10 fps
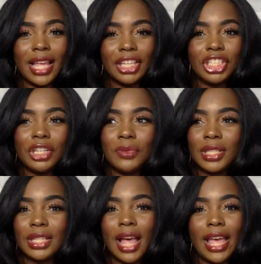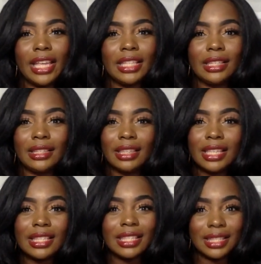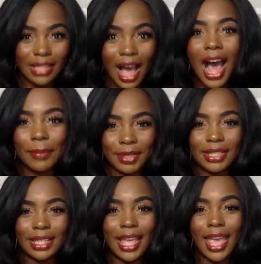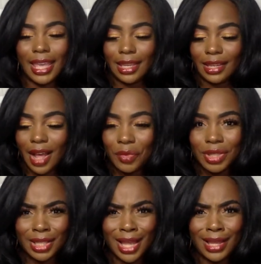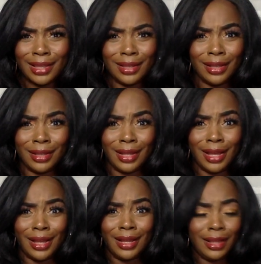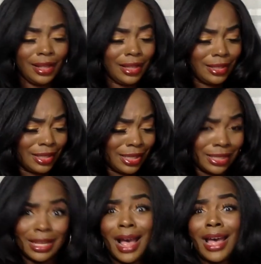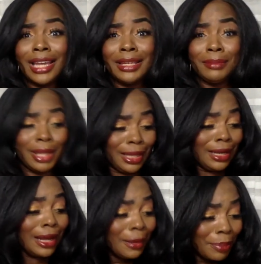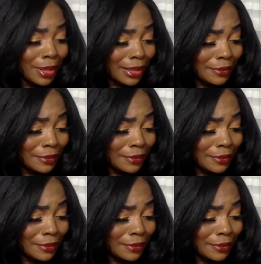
Like, she was like, this is tops the cake. And I was like, sign me up.